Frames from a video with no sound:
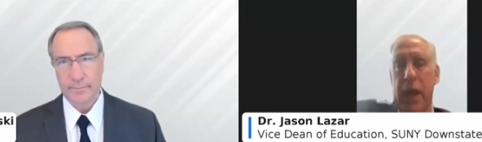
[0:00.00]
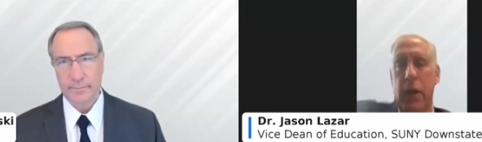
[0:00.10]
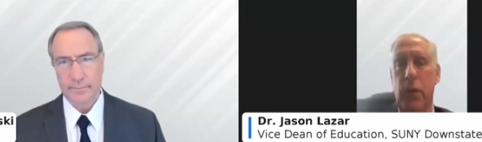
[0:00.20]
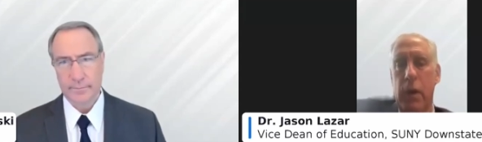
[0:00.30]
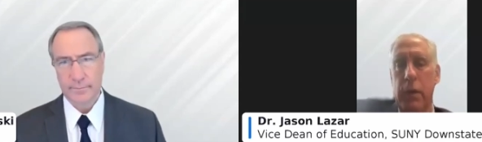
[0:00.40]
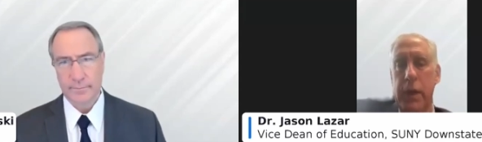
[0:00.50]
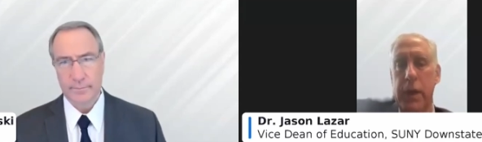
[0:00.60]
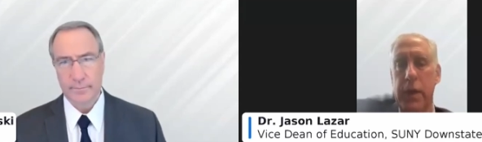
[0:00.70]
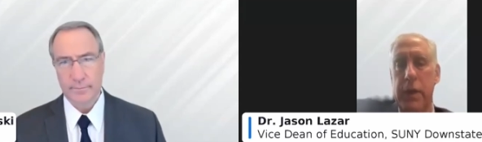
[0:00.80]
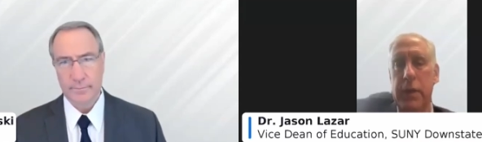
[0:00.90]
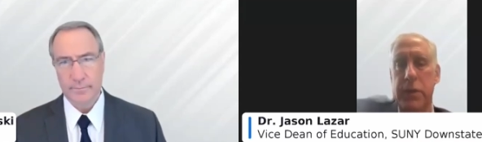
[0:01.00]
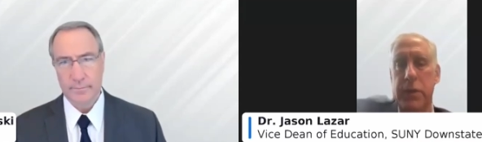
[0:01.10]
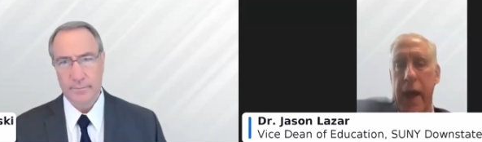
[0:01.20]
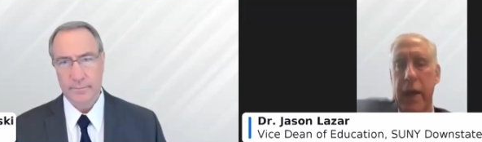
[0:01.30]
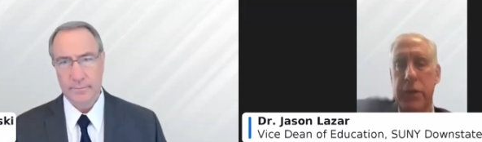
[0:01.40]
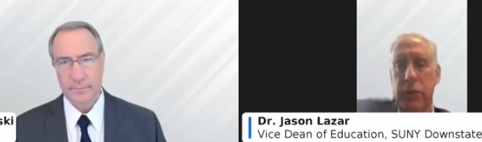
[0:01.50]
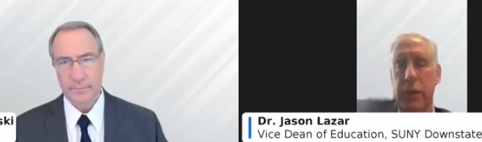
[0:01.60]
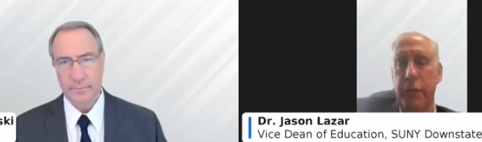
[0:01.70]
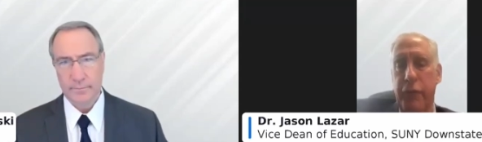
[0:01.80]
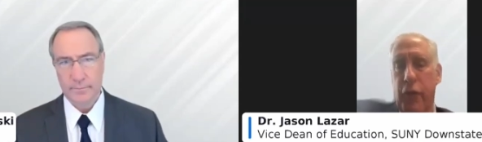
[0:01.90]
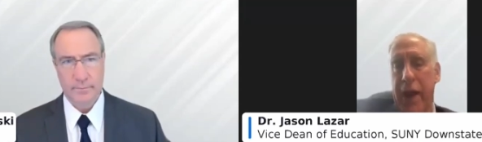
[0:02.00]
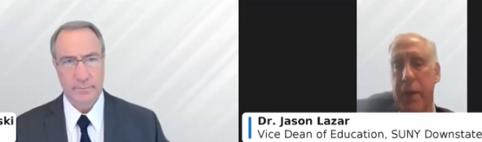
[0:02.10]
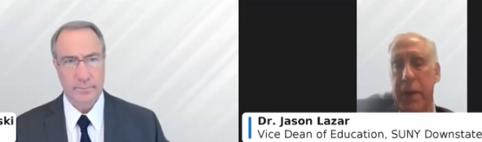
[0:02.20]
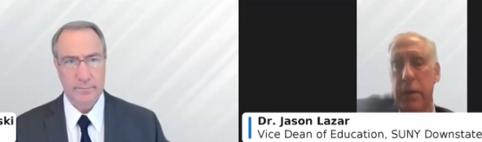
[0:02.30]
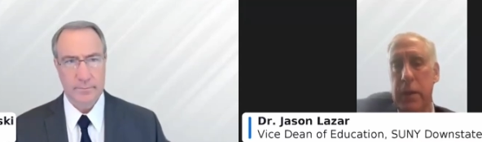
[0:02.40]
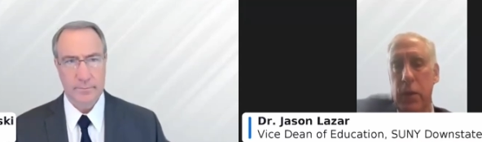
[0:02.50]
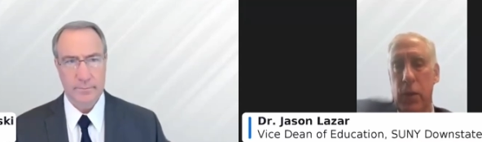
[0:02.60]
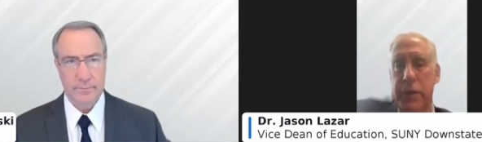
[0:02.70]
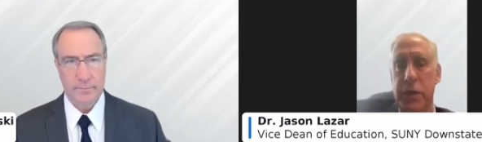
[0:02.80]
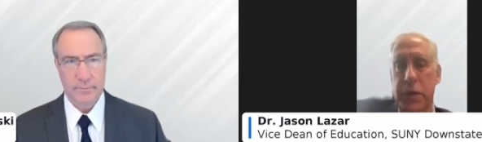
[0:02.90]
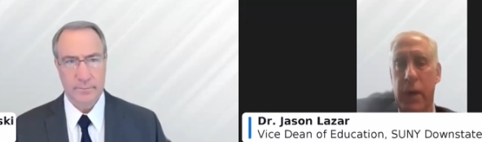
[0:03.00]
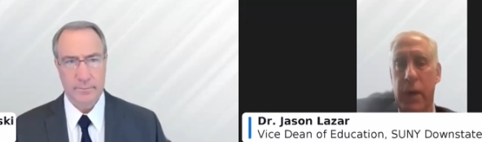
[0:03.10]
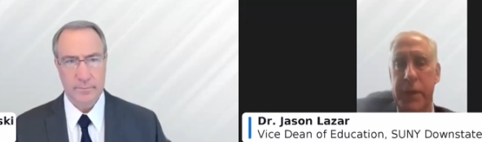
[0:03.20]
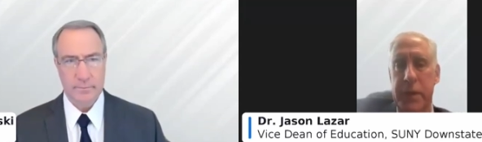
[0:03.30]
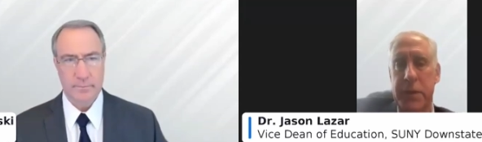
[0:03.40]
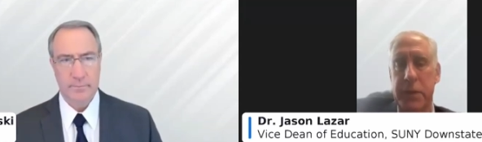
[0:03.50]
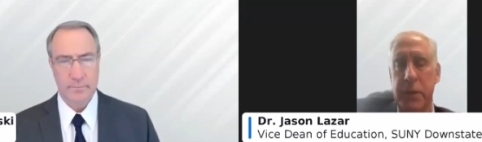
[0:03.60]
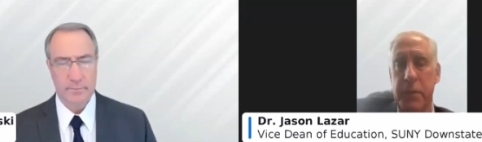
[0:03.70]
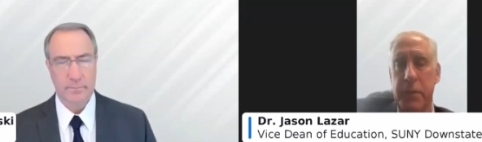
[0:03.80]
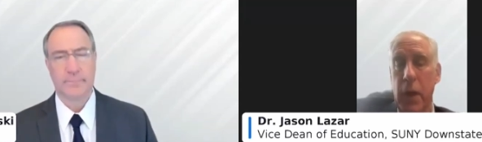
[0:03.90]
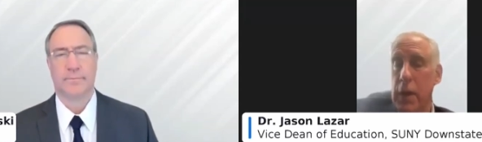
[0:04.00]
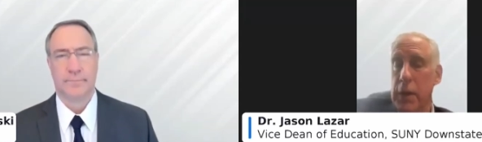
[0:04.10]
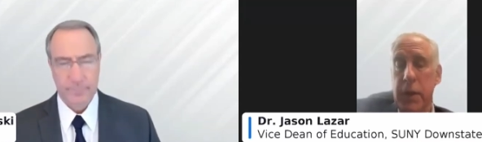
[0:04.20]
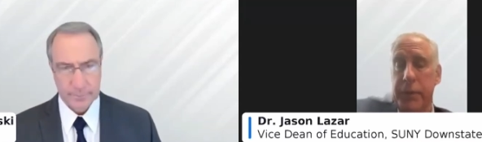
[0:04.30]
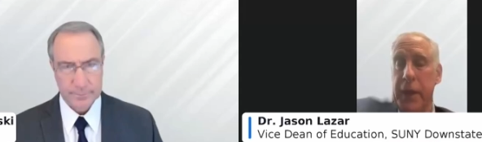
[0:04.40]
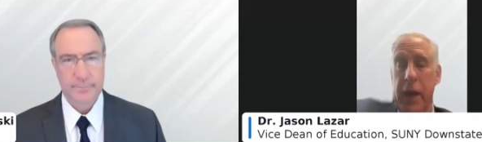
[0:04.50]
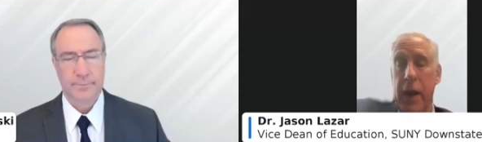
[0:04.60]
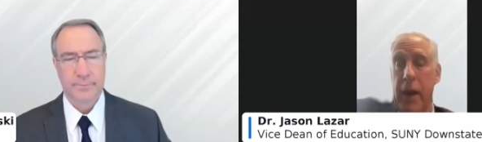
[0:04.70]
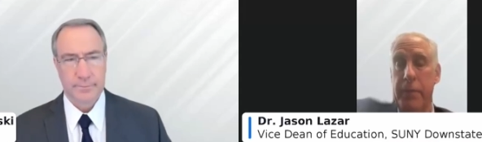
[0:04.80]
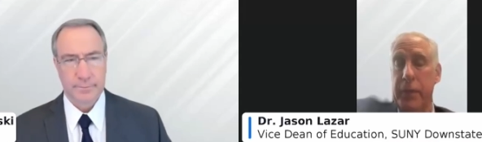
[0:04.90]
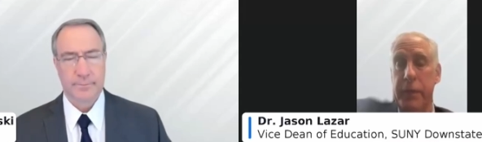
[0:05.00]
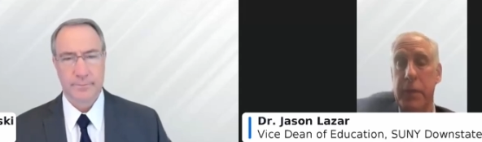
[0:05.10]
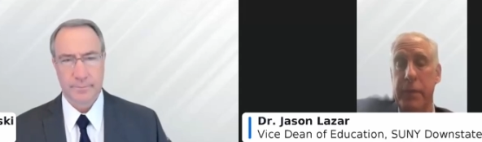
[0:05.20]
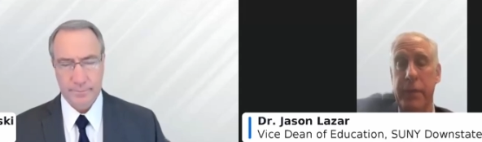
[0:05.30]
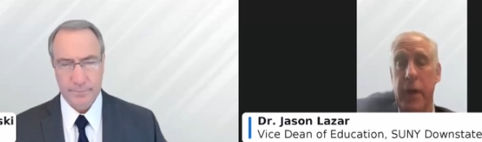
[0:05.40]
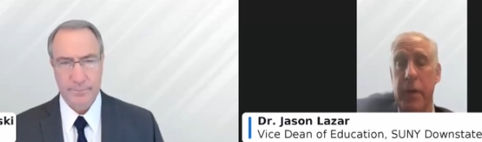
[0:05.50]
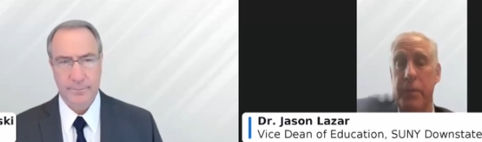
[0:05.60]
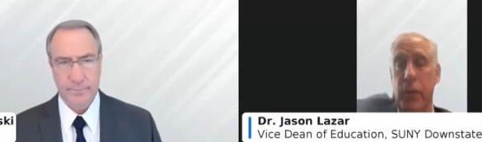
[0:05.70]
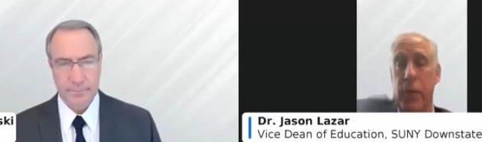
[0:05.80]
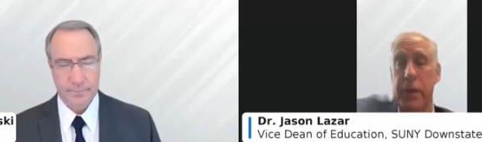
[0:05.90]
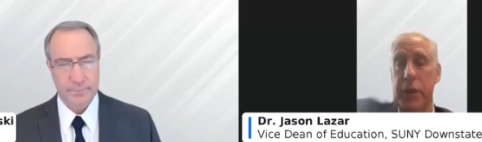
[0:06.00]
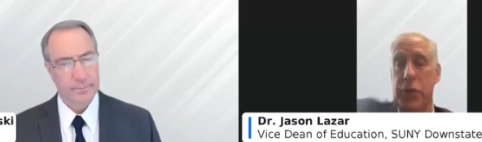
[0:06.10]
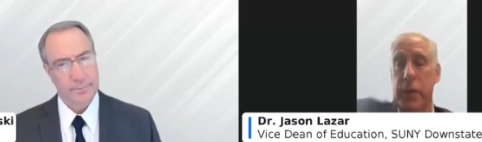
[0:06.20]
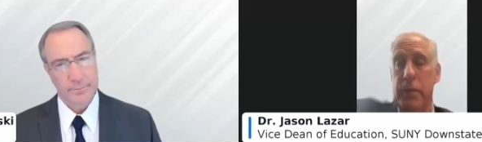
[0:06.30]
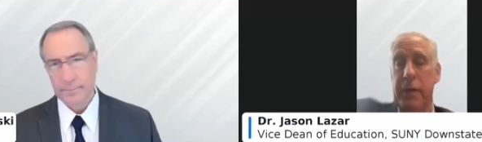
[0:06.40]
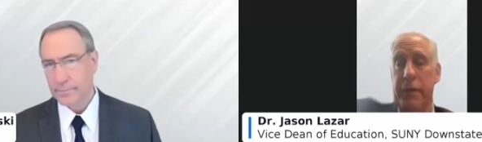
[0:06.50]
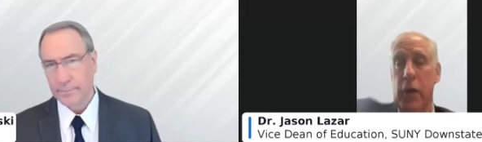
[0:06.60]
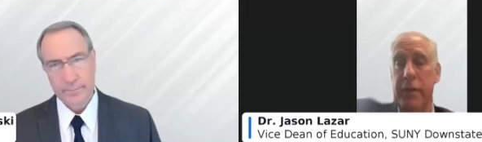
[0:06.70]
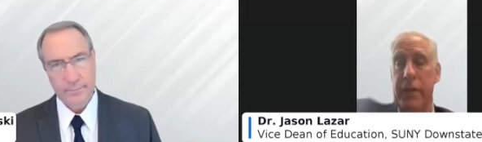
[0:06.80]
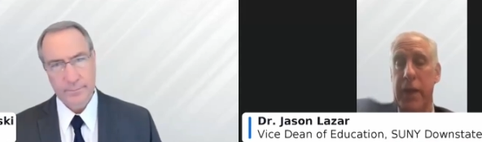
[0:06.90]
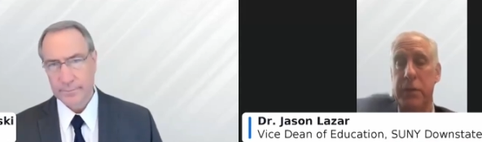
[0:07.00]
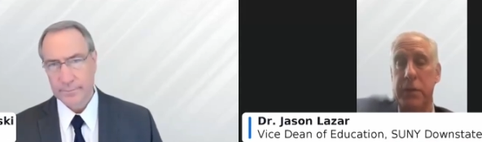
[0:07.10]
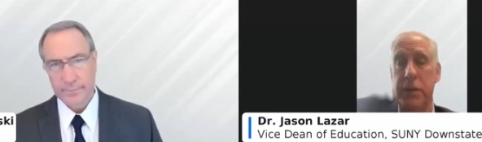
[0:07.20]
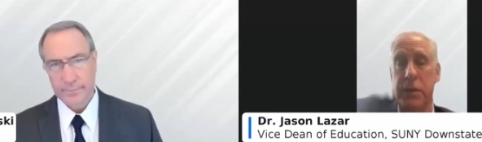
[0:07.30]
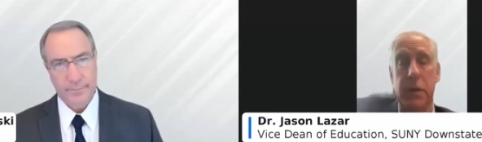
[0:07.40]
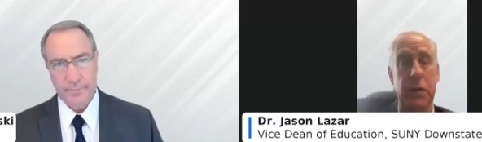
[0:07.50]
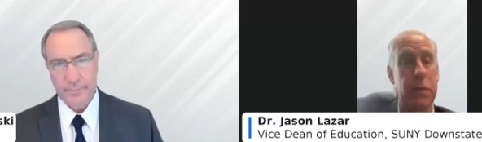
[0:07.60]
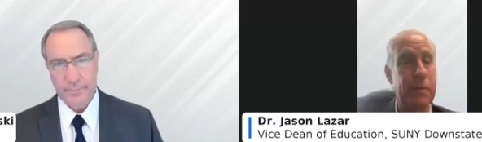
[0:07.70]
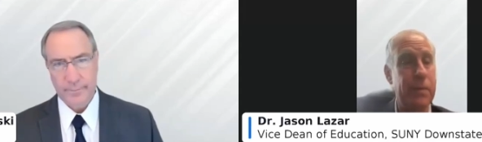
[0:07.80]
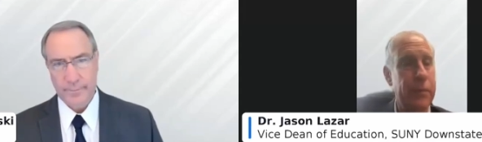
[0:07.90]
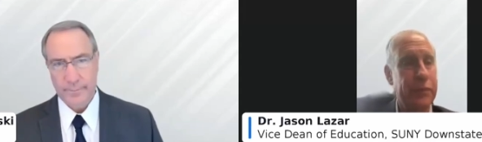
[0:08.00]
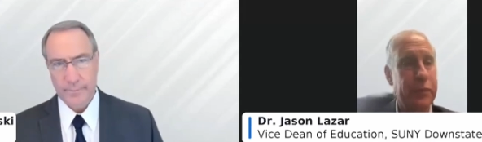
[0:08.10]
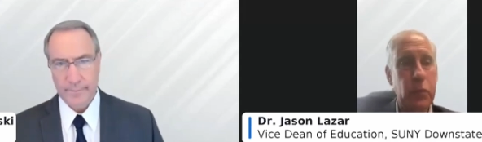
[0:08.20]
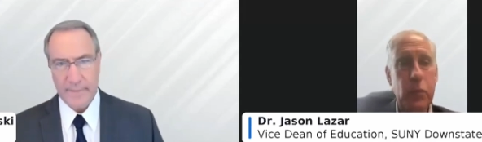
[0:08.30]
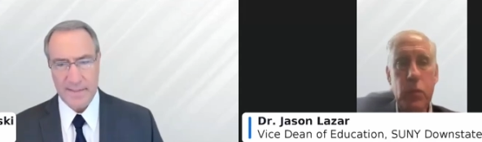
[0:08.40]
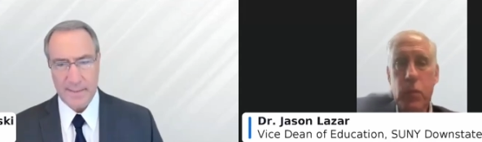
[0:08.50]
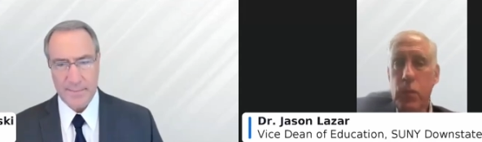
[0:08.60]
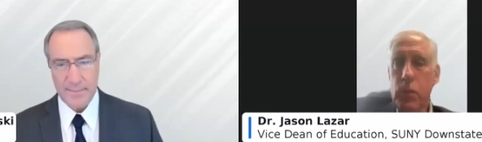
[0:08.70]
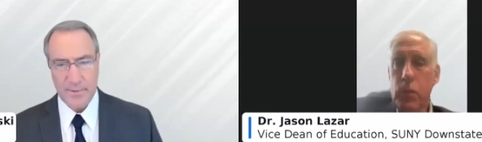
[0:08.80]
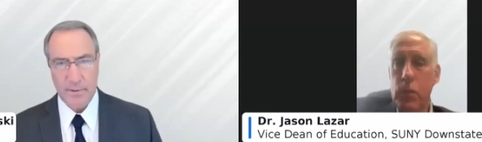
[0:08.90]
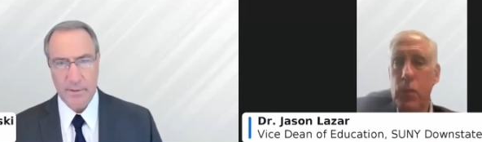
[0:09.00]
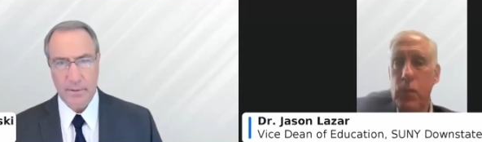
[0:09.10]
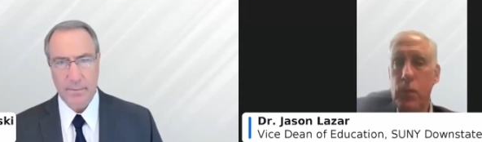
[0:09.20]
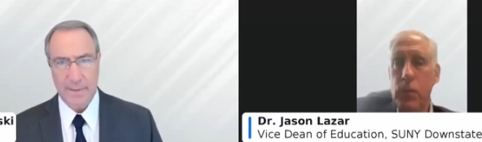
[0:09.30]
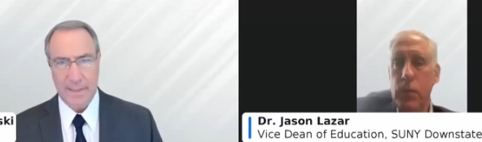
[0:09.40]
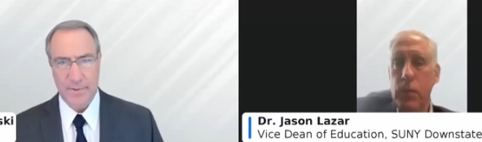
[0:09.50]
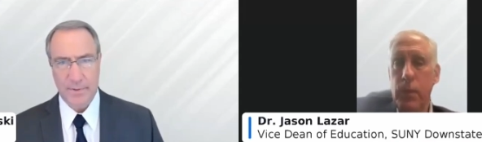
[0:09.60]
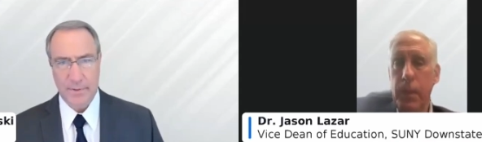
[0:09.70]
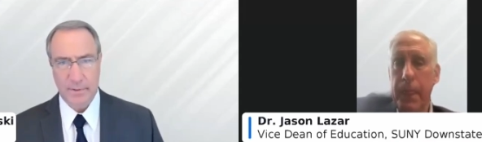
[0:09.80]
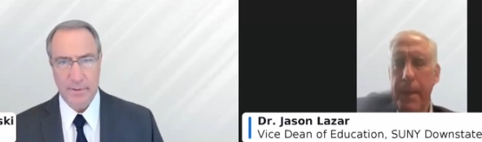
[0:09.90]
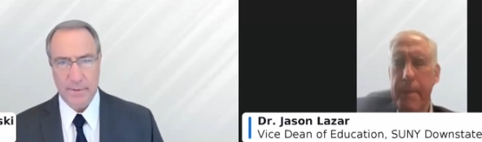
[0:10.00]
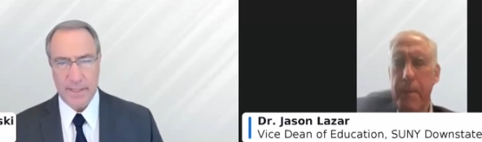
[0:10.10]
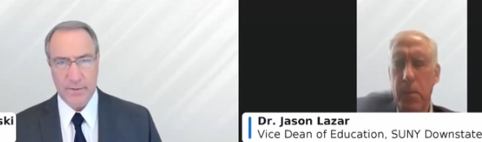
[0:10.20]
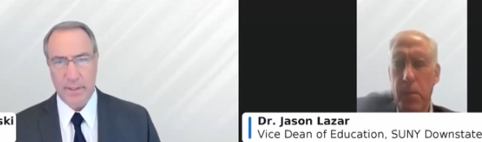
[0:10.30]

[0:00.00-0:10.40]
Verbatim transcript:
Speaker 1: that quality is actually fragmented or disrupted sleep, something that I believe to be
Speaker 2: very important in the treatment of cardiovascular disease. That's absolutely critical. Absolutely critical. Well,